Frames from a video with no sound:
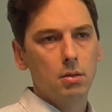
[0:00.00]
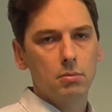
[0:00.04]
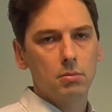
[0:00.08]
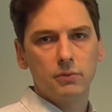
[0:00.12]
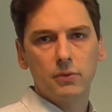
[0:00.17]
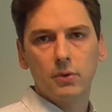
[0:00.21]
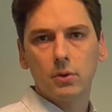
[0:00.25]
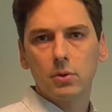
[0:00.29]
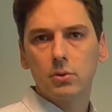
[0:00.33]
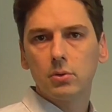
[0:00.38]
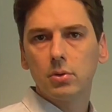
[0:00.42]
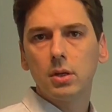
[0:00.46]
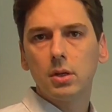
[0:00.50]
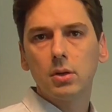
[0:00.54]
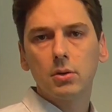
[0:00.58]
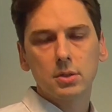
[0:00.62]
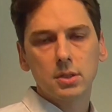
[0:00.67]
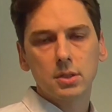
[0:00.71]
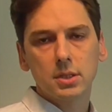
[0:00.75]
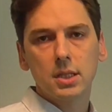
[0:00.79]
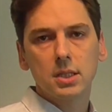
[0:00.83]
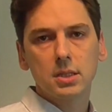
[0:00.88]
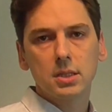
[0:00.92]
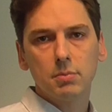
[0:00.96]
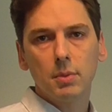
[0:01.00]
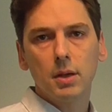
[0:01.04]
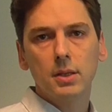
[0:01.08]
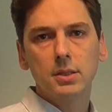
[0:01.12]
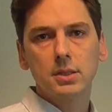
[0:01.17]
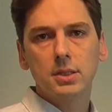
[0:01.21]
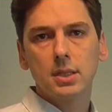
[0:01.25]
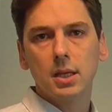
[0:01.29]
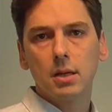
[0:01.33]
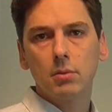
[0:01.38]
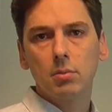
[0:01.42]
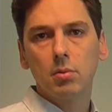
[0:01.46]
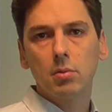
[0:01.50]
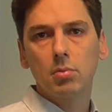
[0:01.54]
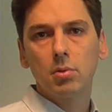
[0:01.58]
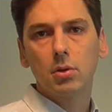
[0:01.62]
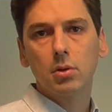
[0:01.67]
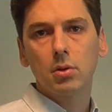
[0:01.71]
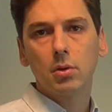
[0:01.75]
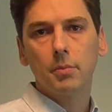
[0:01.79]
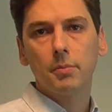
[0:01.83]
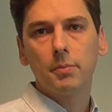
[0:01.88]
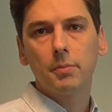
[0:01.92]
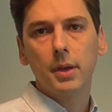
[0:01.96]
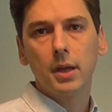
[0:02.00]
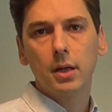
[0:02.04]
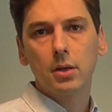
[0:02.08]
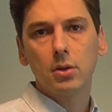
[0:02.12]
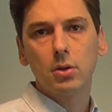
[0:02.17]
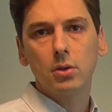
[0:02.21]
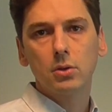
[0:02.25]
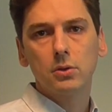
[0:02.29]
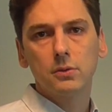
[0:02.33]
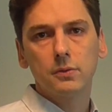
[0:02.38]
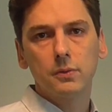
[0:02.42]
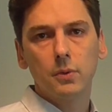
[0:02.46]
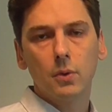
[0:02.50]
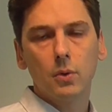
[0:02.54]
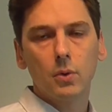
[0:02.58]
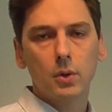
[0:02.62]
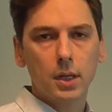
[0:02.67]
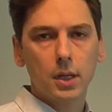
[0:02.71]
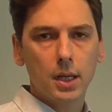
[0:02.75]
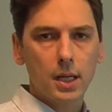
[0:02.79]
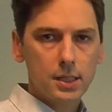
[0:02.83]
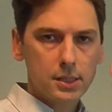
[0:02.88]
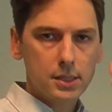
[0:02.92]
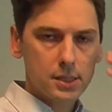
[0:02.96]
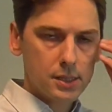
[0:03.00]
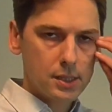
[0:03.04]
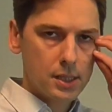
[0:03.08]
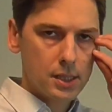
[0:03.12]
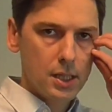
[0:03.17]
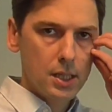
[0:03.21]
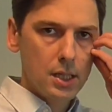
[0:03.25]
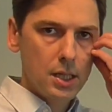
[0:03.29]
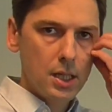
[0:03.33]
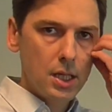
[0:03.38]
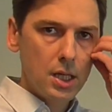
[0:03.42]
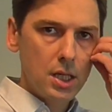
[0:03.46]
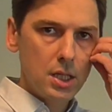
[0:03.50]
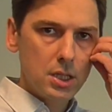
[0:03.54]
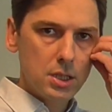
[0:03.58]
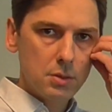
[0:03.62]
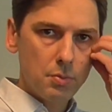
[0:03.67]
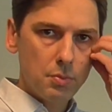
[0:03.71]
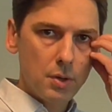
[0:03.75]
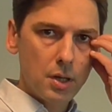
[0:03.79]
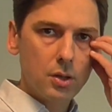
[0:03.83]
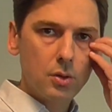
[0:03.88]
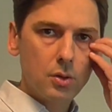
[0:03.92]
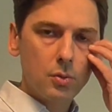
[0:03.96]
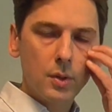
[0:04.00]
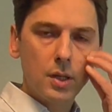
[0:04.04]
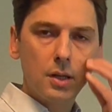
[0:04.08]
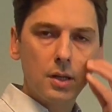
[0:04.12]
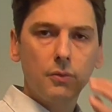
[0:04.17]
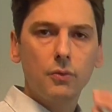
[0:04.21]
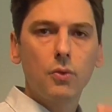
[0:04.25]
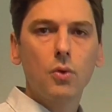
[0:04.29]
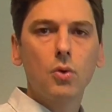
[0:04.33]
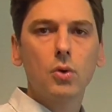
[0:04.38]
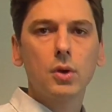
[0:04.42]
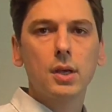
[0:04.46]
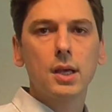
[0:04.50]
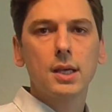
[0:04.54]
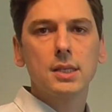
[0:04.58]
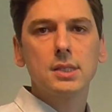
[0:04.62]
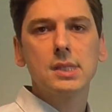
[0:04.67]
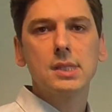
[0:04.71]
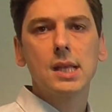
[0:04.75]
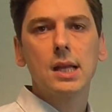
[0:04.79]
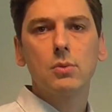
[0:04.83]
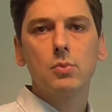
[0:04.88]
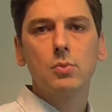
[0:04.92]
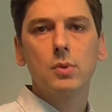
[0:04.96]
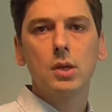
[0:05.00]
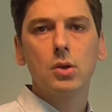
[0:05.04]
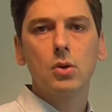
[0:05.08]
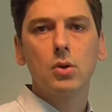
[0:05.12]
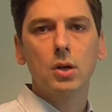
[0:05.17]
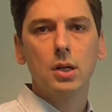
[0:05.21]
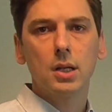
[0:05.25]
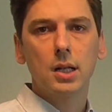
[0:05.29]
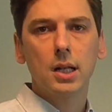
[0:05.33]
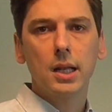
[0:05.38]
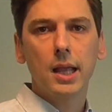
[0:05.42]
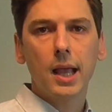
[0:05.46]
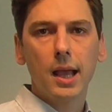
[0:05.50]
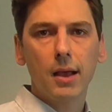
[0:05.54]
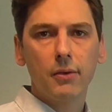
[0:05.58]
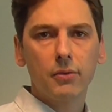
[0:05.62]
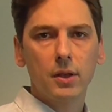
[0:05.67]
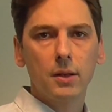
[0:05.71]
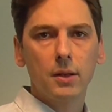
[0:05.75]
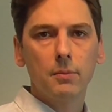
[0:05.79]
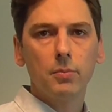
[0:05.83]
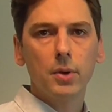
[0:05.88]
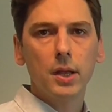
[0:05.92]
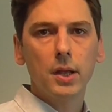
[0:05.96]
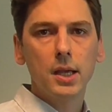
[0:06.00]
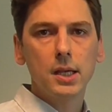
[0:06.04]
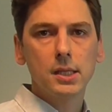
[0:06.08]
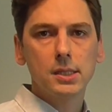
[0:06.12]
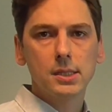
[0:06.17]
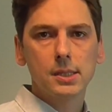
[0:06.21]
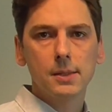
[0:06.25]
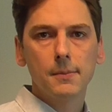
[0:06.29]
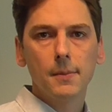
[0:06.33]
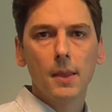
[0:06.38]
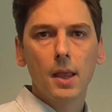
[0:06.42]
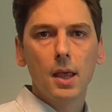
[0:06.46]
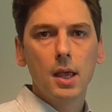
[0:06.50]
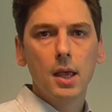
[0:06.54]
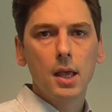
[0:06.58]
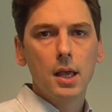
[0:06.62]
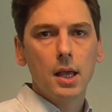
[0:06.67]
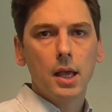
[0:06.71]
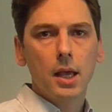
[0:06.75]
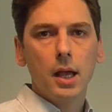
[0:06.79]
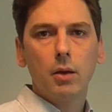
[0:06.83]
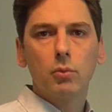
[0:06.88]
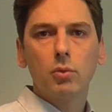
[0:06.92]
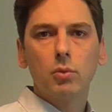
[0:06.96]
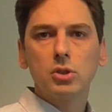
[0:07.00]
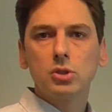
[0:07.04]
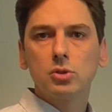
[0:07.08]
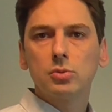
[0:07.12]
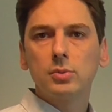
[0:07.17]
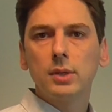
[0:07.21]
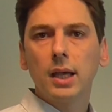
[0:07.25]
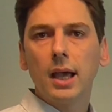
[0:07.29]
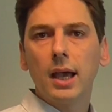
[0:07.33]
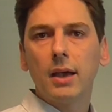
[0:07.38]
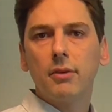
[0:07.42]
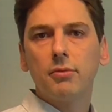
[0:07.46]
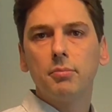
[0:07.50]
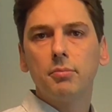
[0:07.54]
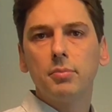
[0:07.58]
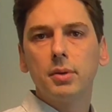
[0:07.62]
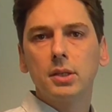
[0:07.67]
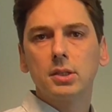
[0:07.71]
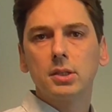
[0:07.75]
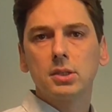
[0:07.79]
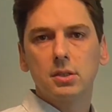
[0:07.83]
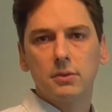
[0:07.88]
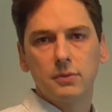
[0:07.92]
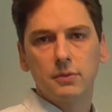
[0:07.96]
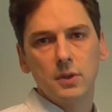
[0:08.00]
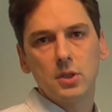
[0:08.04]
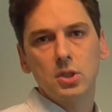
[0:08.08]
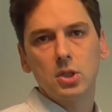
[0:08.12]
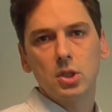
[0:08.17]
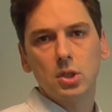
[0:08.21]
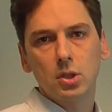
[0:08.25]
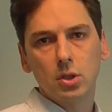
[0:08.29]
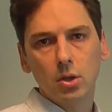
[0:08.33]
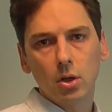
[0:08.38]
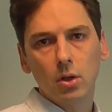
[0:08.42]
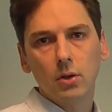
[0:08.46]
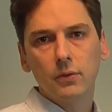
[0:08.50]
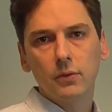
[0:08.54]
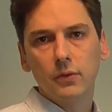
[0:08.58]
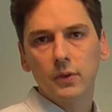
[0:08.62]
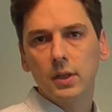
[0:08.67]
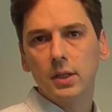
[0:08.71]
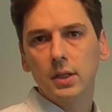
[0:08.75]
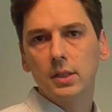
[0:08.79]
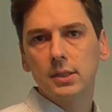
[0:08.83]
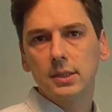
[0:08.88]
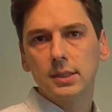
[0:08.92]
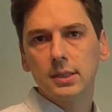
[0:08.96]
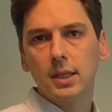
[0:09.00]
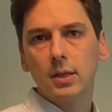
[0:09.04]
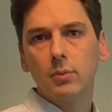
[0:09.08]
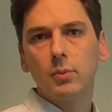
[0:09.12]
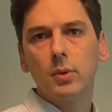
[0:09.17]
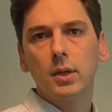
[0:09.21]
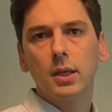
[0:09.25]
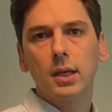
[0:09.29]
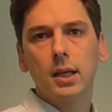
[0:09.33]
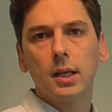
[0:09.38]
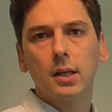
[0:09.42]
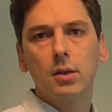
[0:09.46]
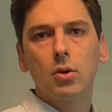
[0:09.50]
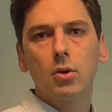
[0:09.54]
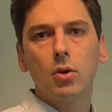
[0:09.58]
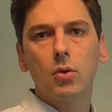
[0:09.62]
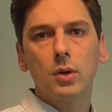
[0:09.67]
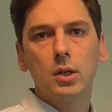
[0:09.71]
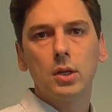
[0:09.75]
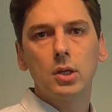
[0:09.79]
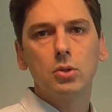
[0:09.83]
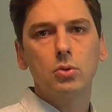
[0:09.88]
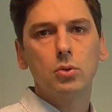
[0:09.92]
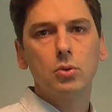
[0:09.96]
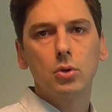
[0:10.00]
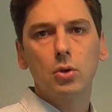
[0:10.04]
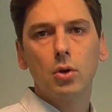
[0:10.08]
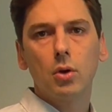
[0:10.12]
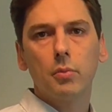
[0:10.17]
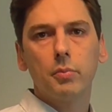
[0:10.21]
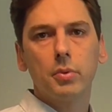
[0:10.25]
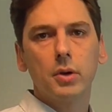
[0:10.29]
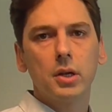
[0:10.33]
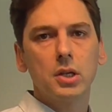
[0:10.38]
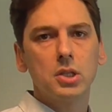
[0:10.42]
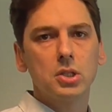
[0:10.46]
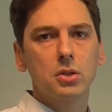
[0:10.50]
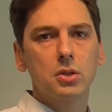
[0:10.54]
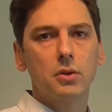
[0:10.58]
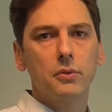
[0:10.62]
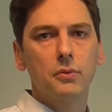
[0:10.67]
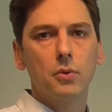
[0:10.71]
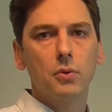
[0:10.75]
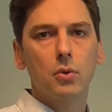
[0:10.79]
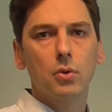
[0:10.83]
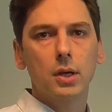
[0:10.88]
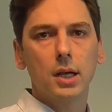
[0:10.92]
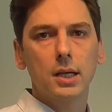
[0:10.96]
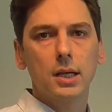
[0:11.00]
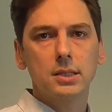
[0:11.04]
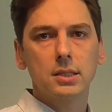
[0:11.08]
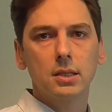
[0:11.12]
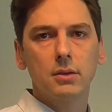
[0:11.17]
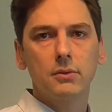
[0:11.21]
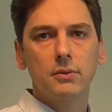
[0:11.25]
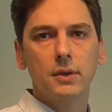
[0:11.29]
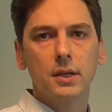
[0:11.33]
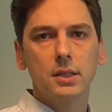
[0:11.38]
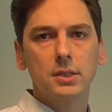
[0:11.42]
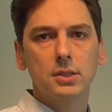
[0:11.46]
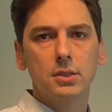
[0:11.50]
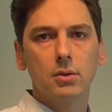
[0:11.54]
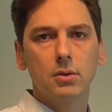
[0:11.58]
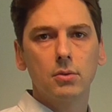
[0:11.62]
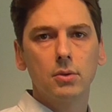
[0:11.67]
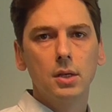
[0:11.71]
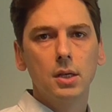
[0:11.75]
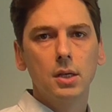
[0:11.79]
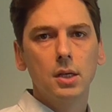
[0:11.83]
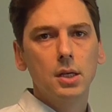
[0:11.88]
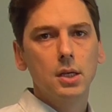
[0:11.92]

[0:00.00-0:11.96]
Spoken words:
for 3 or 6 months, and we will compare those forecasts each month with the forecasts that we currently have in place. And once we have built sufficient confidence, then we can go into an operational forecasting phase. So